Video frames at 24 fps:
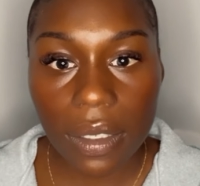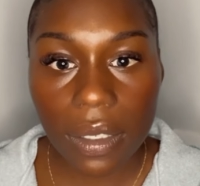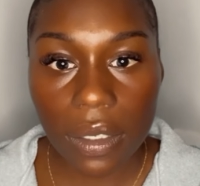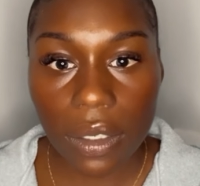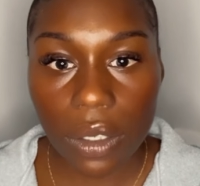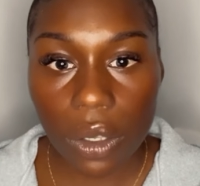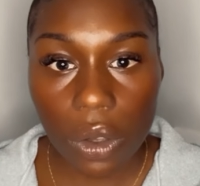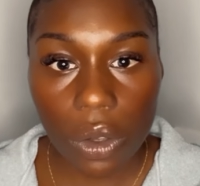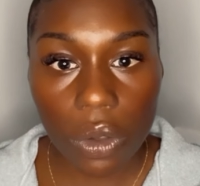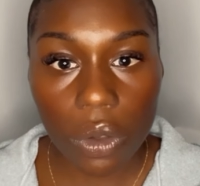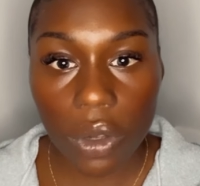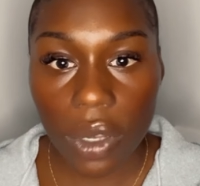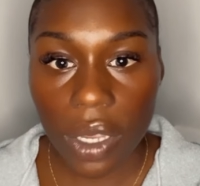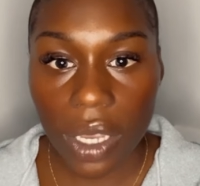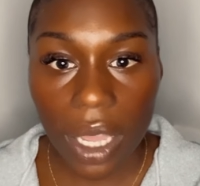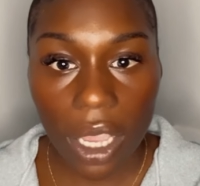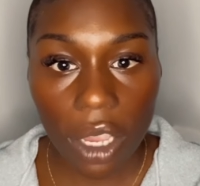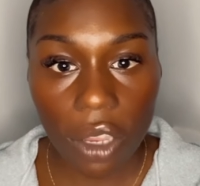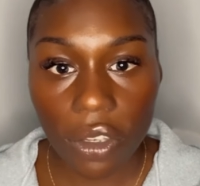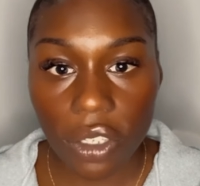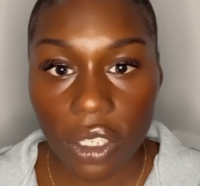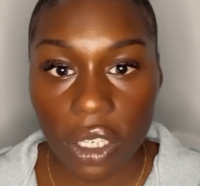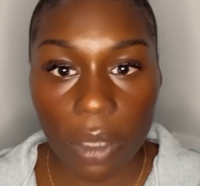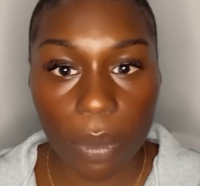So you can
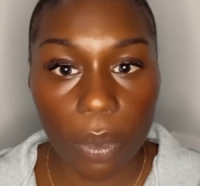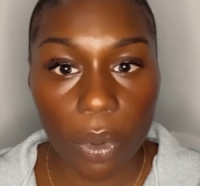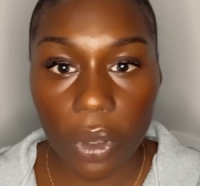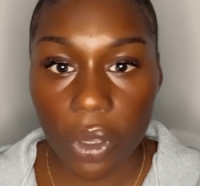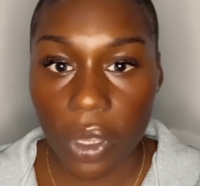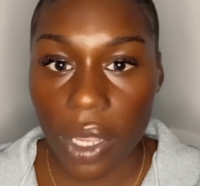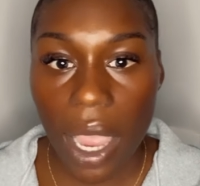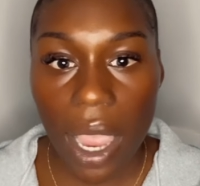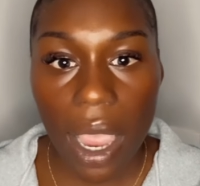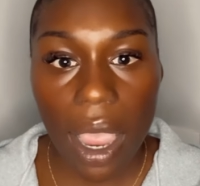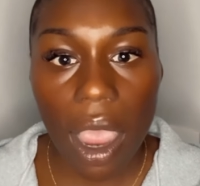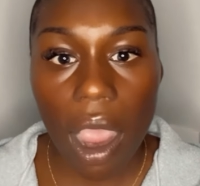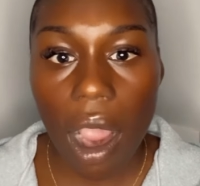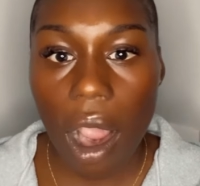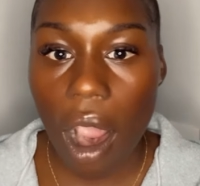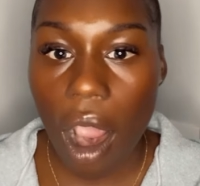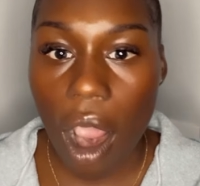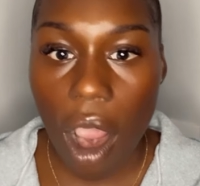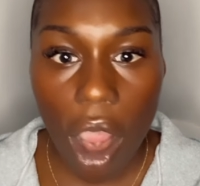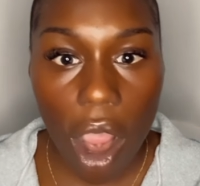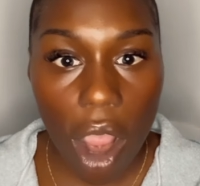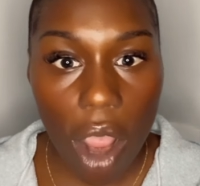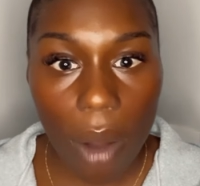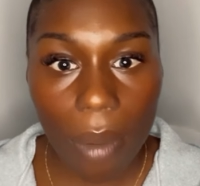actually put your hair
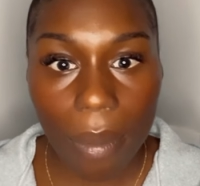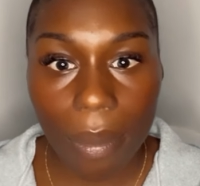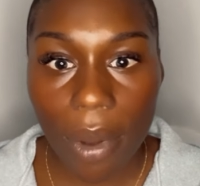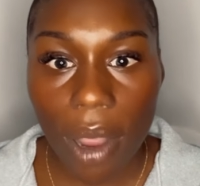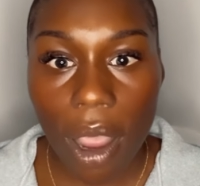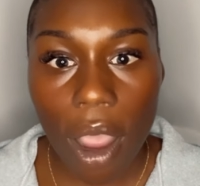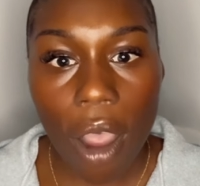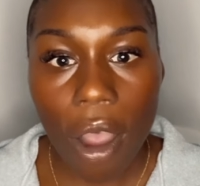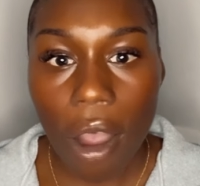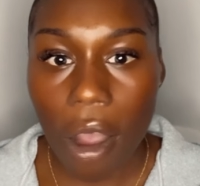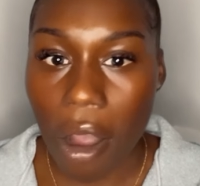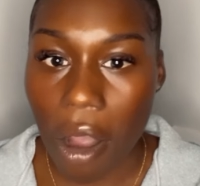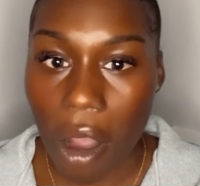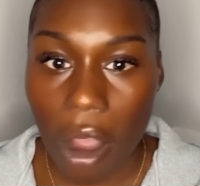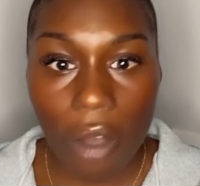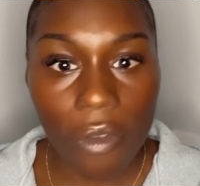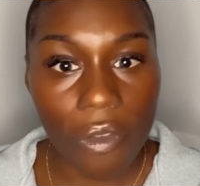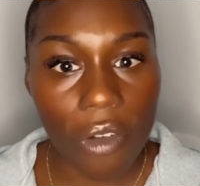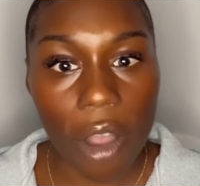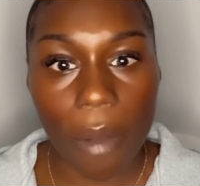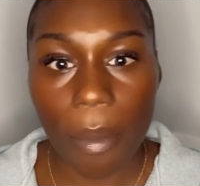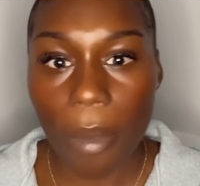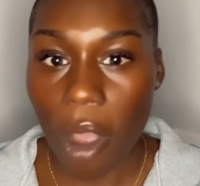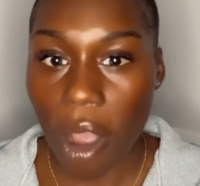up,
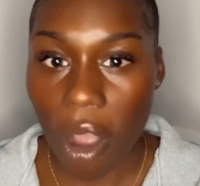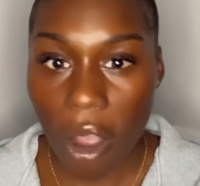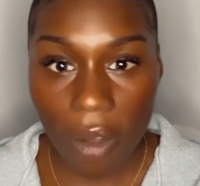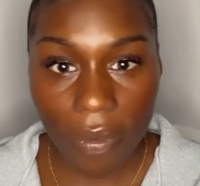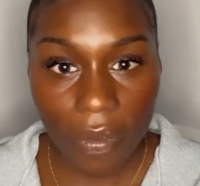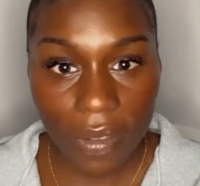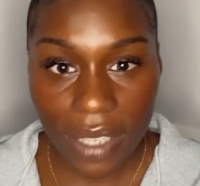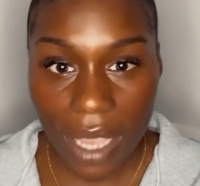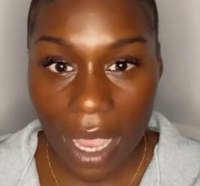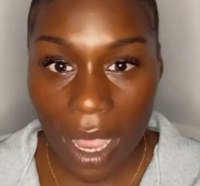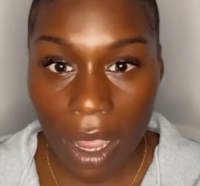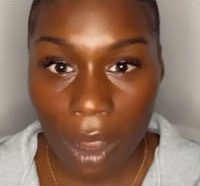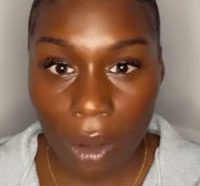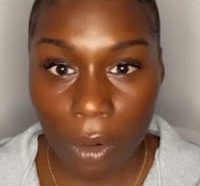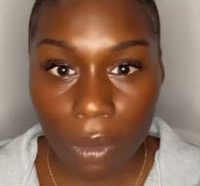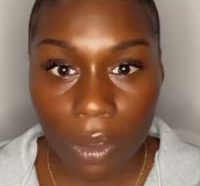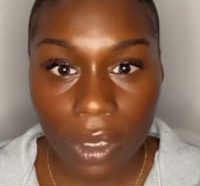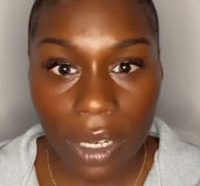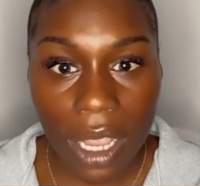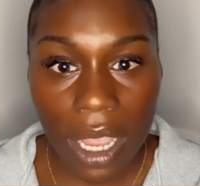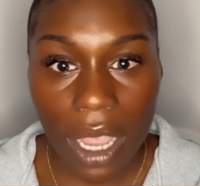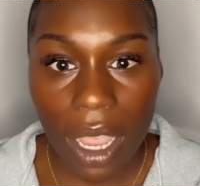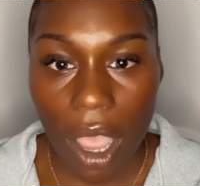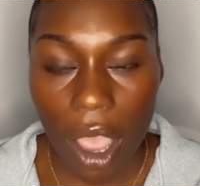half down,
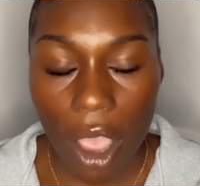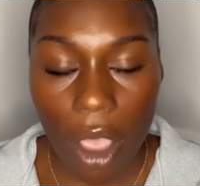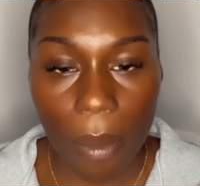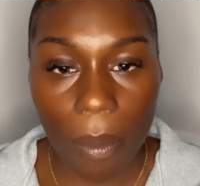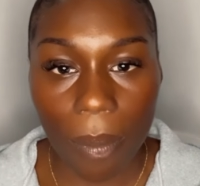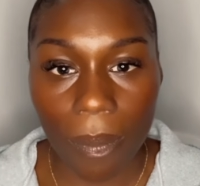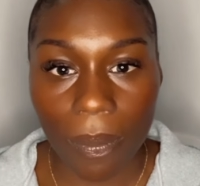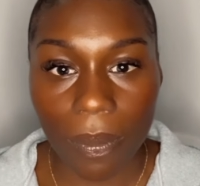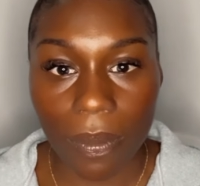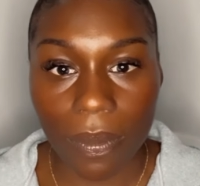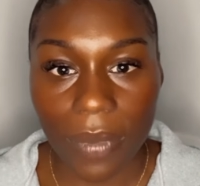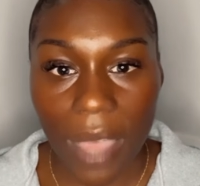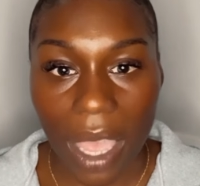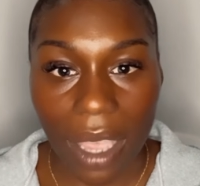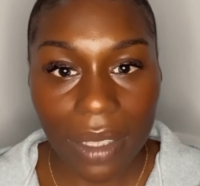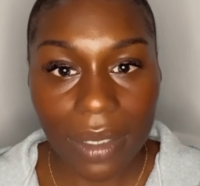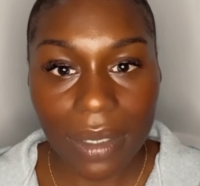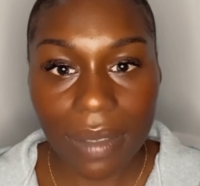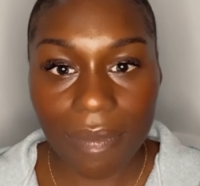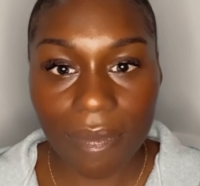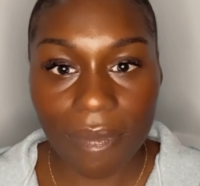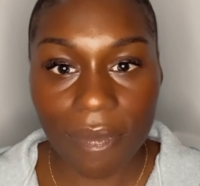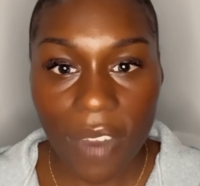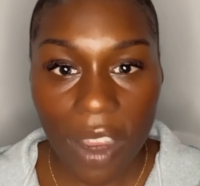
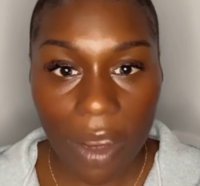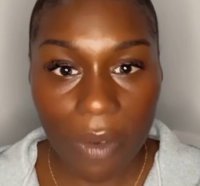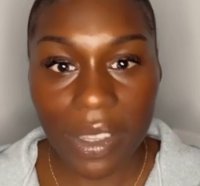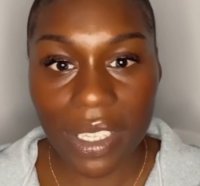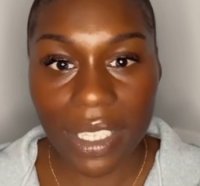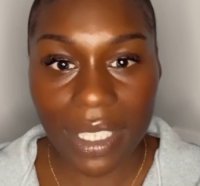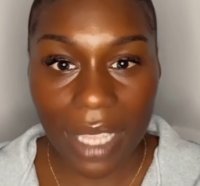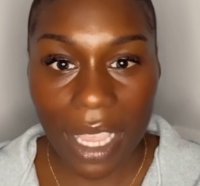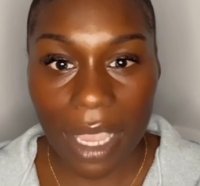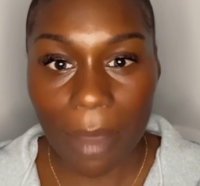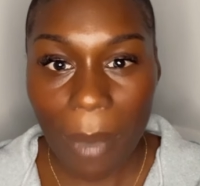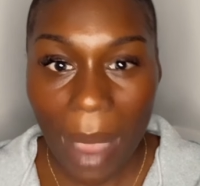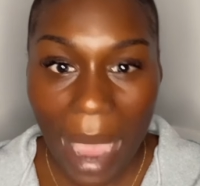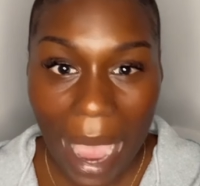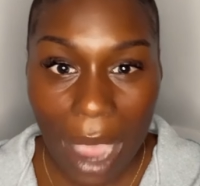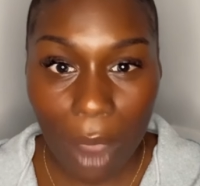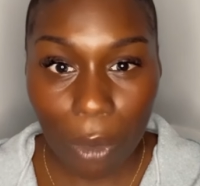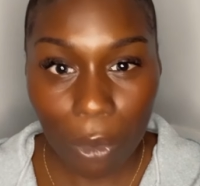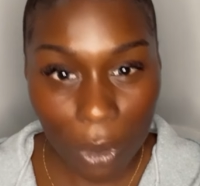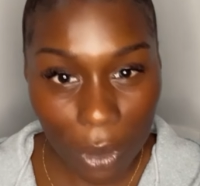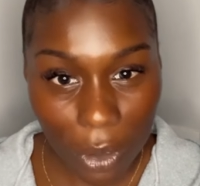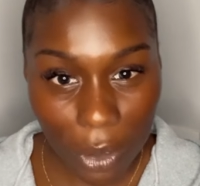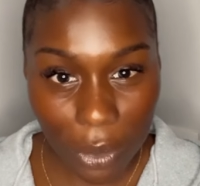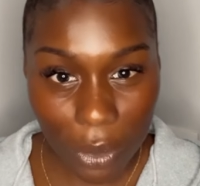that very same
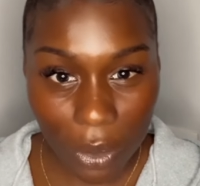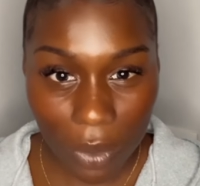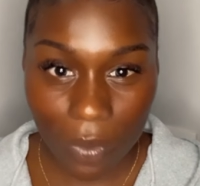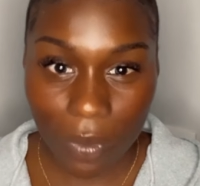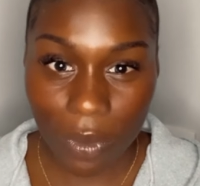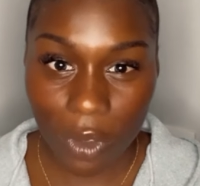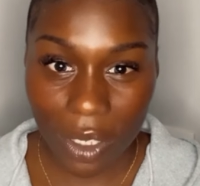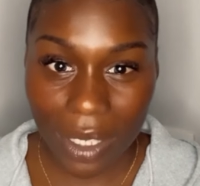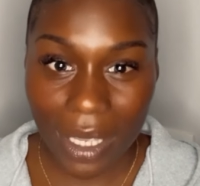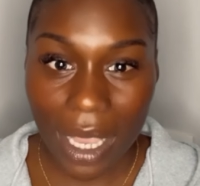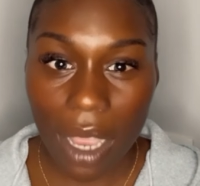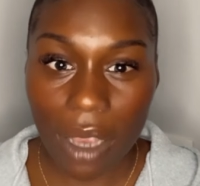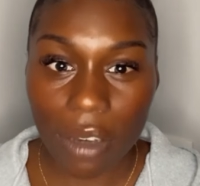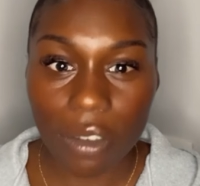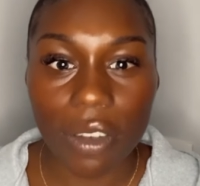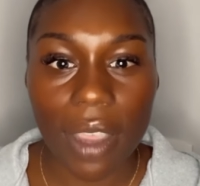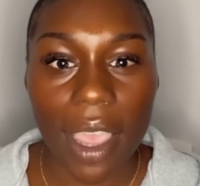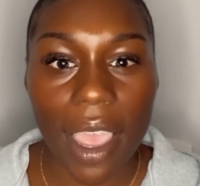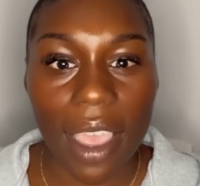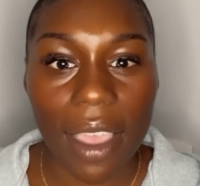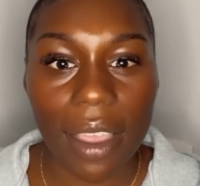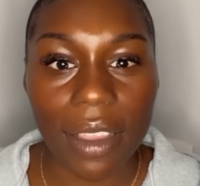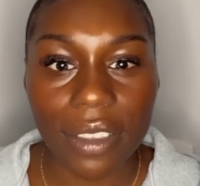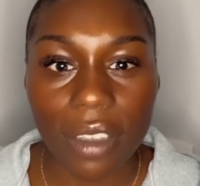hour that you've just had your
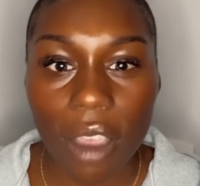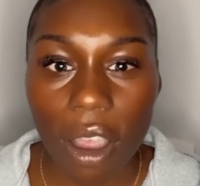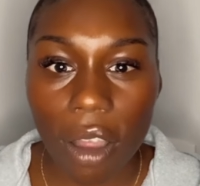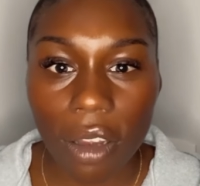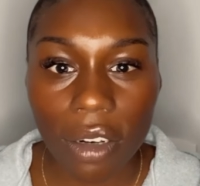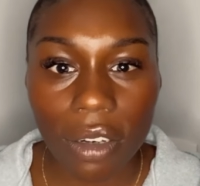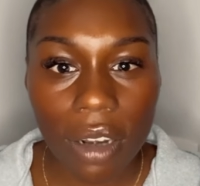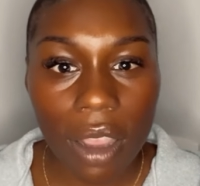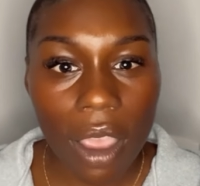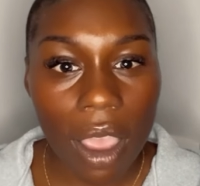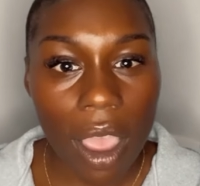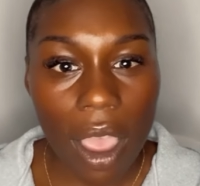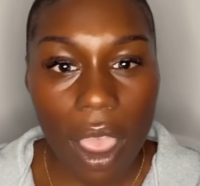hair done.